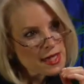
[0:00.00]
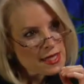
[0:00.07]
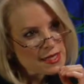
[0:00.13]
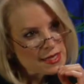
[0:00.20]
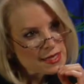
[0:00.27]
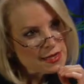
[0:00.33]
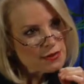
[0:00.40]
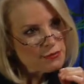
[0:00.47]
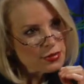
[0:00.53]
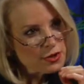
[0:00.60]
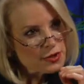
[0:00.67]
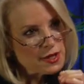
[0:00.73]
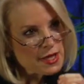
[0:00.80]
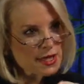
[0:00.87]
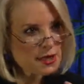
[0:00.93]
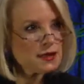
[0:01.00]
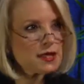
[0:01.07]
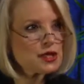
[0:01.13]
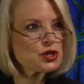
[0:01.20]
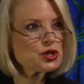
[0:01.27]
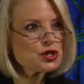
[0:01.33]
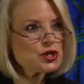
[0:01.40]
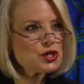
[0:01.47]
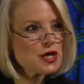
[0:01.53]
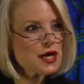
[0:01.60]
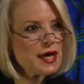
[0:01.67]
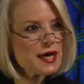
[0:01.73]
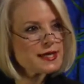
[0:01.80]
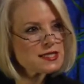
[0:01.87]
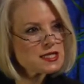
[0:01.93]
in simple English,
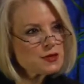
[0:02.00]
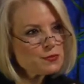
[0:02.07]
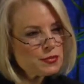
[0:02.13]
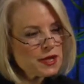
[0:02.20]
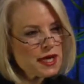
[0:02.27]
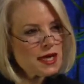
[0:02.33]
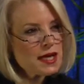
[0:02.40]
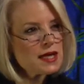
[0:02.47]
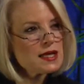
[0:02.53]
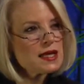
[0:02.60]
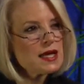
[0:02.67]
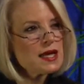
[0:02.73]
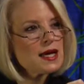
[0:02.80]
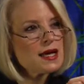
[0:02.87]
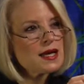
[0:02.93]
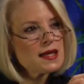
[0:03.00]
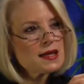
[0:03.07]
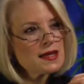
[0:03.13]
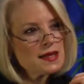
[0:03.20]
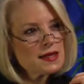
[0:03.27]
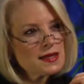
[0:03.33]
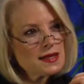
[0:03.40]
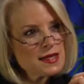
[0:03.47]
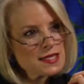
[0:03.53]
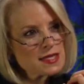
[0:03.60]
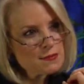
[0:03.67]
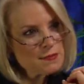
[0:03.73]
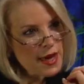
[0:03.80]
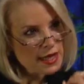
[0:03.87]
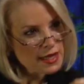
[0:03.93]
explain
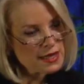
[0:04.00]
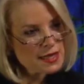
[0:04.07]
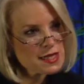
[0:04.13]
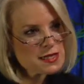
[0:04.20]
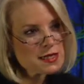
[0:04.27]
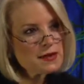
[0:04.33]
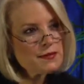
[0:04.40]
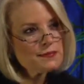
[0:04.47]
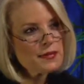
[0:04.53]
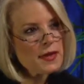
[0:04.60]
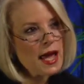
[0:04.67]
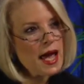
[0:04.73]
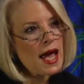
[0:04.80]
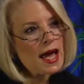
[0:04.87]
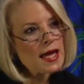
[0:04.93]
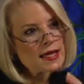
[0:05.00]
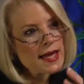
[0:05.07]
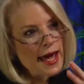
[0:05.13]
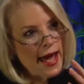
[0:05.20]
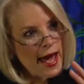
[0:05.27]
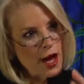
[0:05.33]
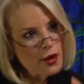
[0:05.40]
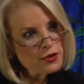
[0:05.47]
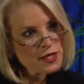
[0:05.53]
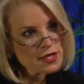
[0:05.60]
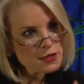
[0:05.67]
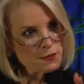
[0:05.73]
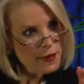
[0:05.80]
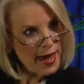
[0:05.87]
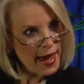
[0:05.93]
this mechanism and how
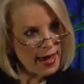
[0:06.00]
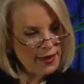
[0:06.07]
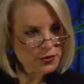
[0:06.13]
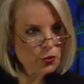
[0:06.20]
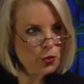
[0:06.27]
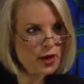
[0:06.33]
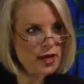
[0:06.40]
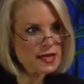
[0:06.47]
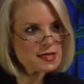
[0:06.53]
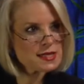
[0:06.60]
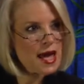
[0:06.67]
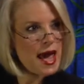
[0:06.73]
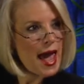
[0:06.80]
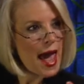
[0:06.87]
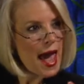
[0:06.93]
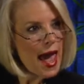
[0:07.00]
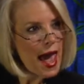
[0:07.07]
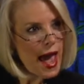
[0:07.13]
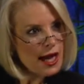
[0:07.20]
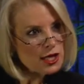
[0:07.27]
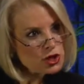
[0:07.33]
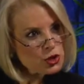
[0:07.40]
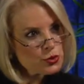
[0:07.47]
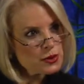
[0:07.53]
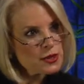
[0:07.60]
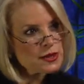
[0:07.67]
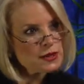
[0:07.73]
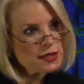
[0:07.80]
these pathways actually